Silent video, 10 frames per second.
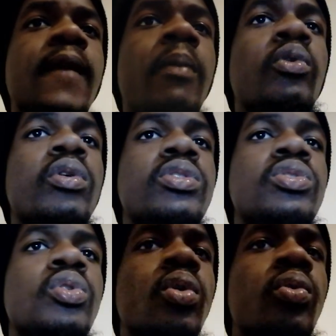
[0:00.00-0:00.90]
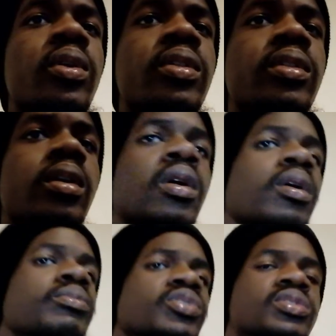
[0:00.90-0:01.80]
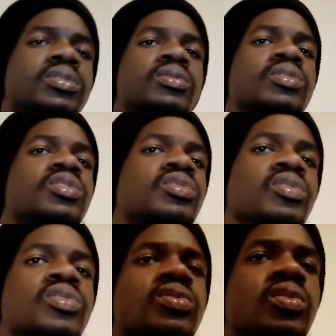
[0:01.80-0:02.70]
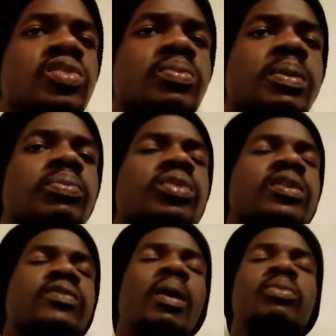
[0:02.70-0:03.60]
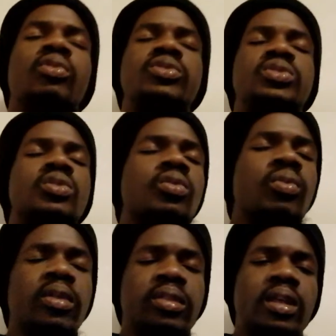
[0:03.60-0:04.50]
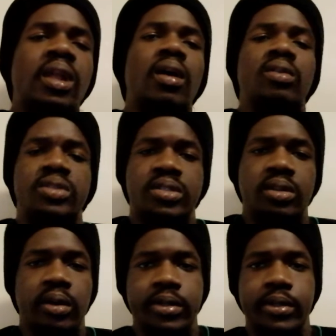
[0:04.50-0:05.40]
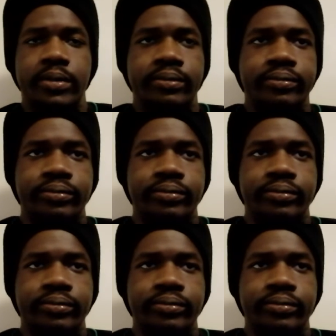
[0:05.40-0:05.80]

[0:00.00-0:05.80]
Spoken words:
I'm going to go with just to be brief. I'm going to go with Elanga starting